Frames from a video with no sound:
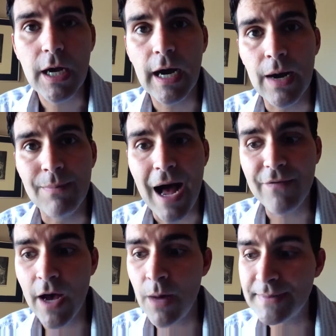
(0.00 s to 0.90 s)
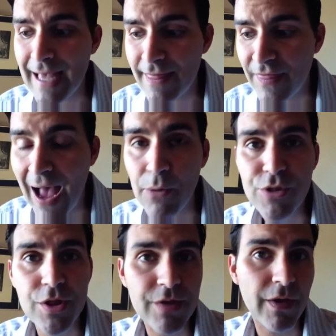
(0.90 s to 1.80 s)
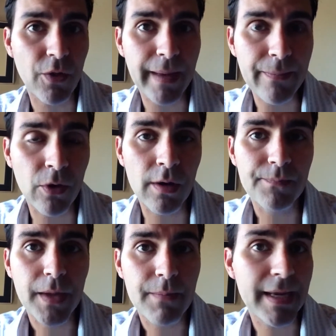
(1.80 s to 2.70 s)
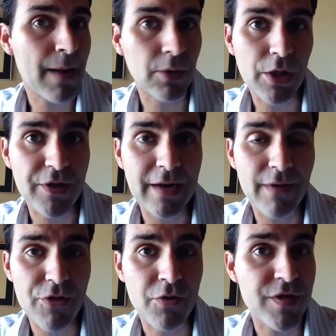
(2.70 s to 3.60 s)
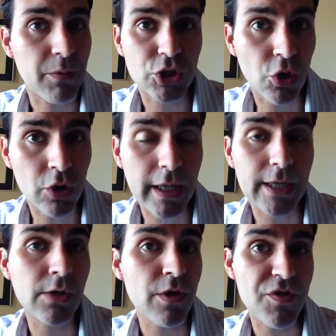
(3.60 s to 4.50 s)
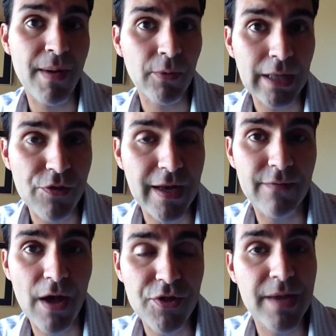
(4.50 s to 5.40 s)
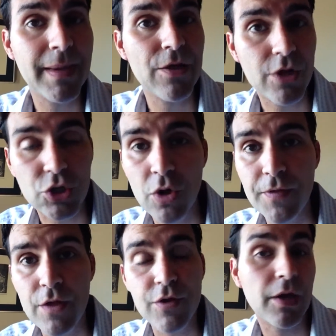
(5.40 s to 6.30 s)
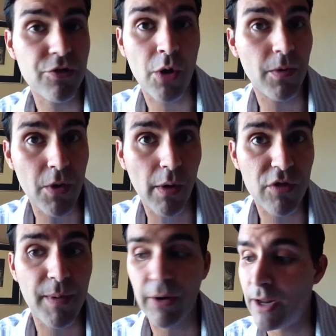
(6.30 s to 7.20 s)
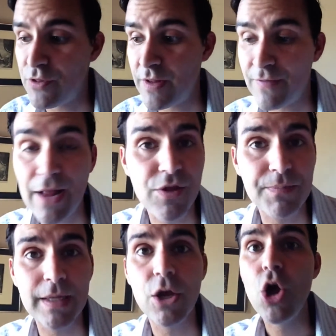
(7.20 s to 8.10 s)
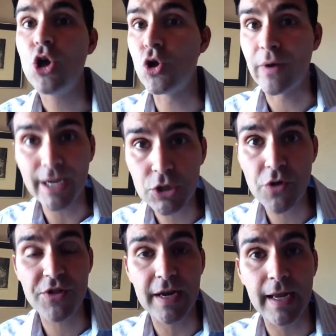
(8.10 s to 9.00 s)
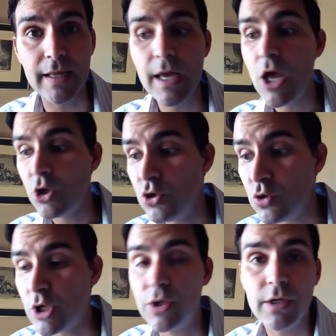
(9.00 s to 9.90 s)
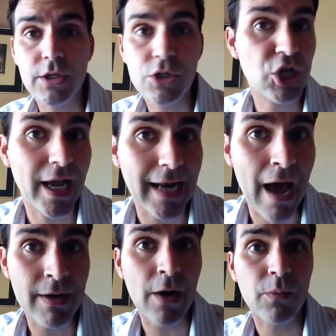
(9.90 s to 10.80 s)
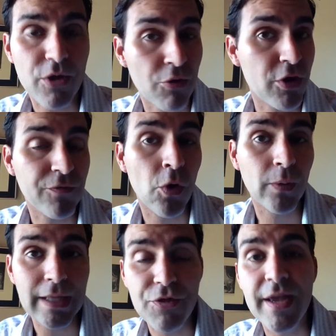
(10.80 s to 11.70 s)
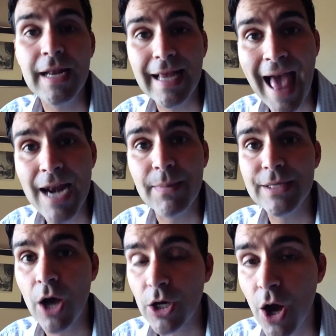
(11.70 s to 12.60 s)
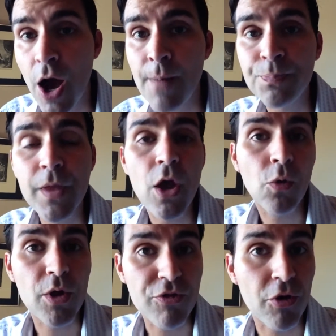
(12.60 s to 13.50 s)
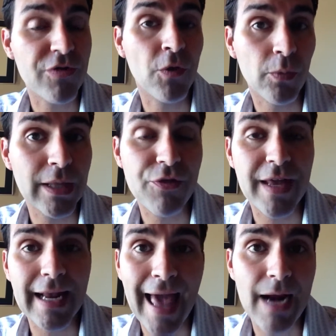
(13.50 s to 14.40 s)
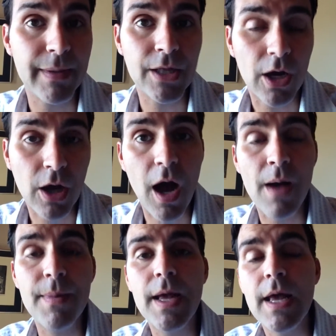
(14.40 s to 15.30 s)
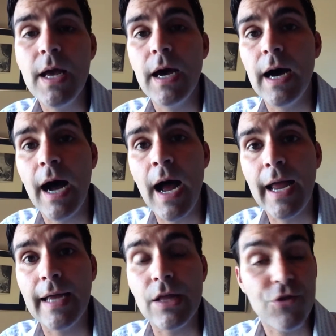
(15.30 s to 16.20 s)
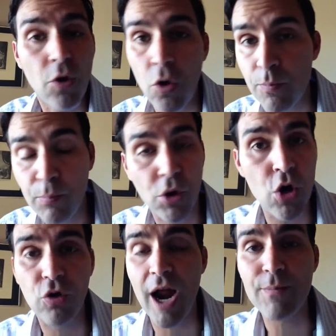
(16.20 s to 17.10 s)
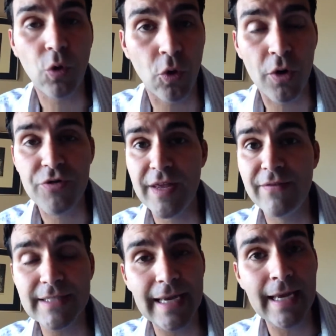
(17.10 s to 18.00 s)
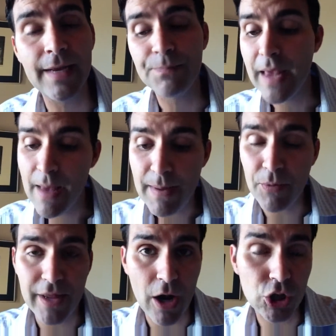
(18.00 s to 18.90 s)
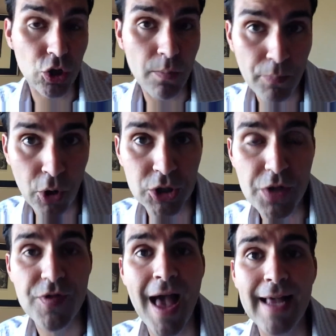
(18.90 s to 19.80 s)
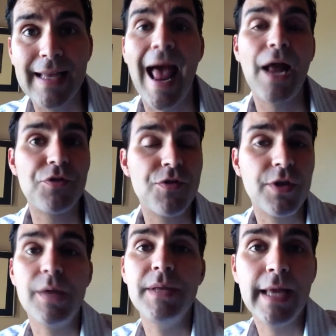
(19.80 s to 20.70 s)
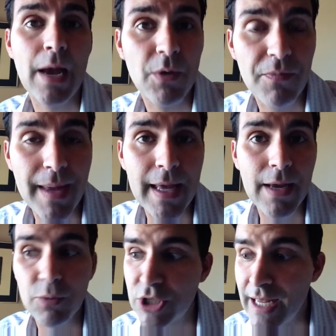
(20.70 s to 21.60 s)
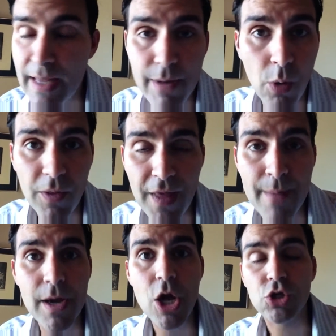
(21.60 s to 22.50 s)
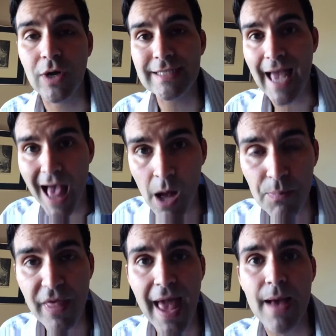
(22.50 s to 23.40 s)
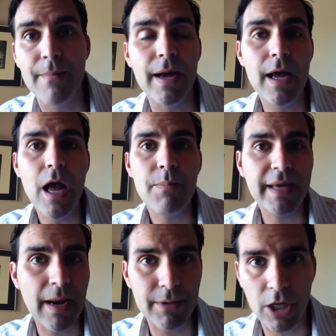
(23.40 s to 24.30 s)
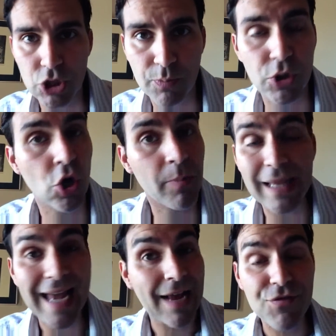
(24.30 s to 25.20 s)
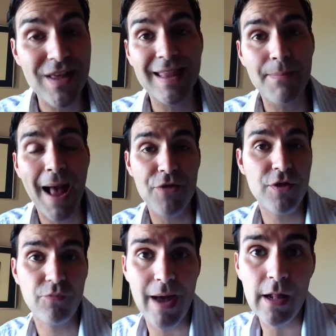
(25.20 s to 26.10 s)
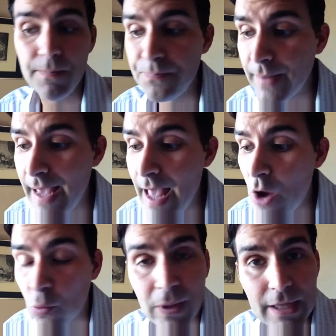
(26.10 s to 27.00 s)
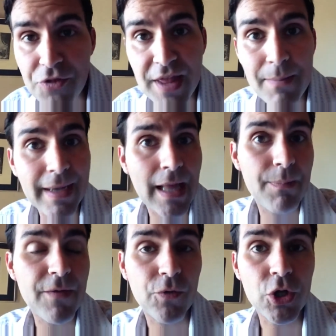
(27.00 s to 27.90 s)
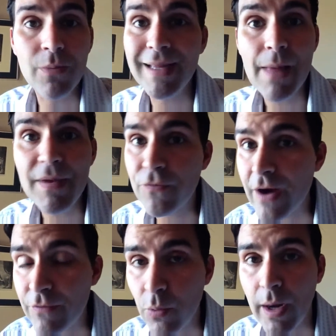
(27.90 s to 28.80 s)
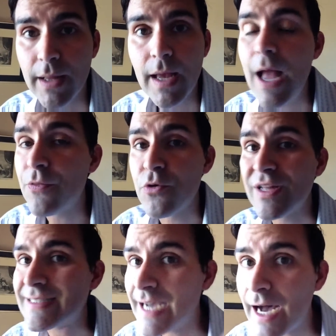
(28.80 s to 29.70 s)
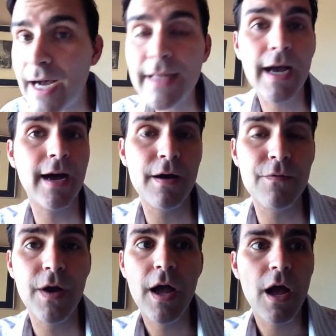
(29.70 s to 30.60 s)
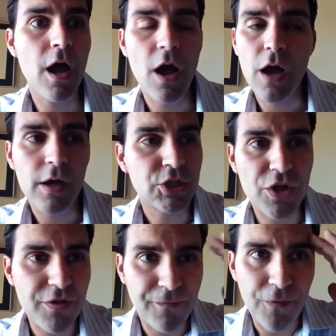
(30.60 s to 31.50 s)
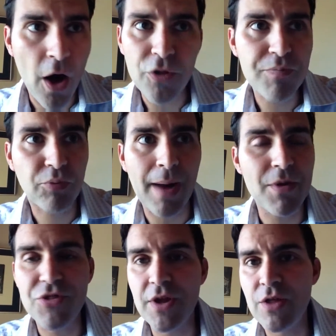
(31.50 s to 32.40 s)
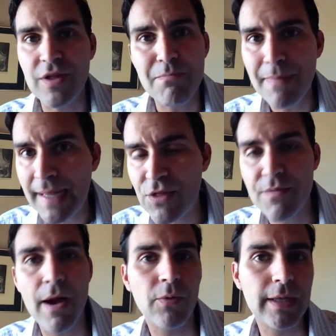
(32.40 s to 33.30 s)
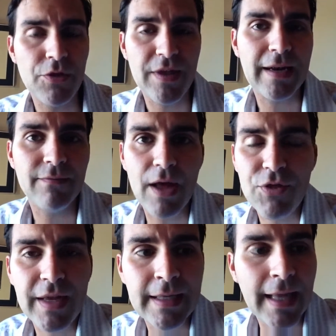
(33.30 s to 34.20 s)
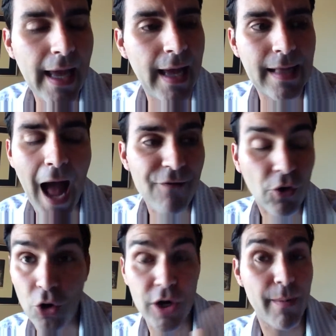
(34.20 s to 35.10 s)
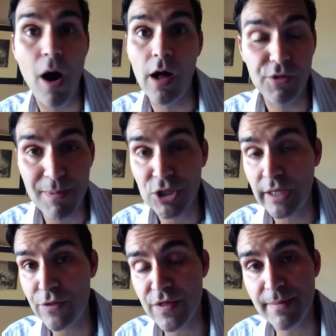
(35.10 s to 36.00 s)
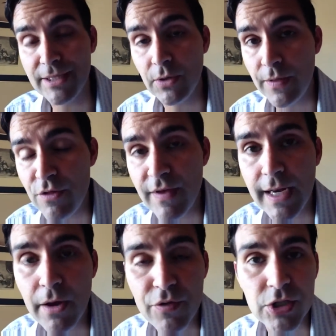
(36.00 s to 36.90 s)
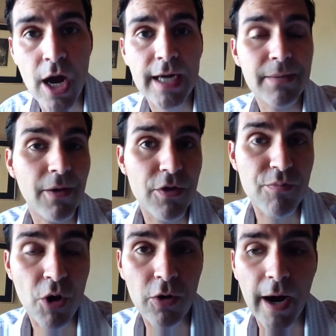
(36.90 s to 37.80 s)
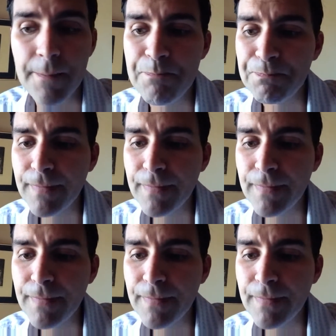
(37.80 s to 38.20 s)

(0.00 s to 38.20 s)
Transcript: Um, I've helped thousands of other people become real estate investors that were totally clueless about real estate investing because the truth is you can start with no experience. And if that's something you're interested in, you can check it out at resourcefulrealestateacademy.com, resourcefulrealestateacademy.com. Uh, and it's a whole program course DVD. People that actually purchase that get access to communicate with me, which I email with them, trying to help them become an entrepreneur. But like I've said in the past as well, Real estate may not be for you, it may not be for everyone. There's a ton of just false premises and myths about real estate investing, and I've heard them all, especially since I've been doing these videos and talking about this program.